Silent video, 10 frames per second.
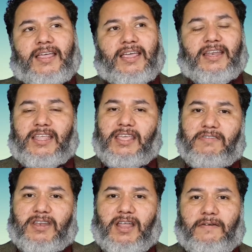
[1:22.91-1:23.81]
and
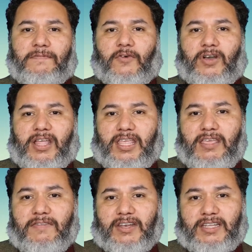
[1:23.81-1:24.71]
even uh, for the
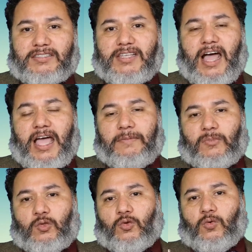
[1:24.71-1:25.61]
evening
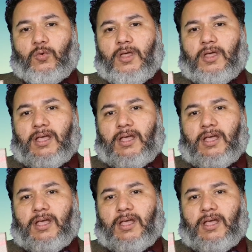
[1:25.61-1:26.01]
time too.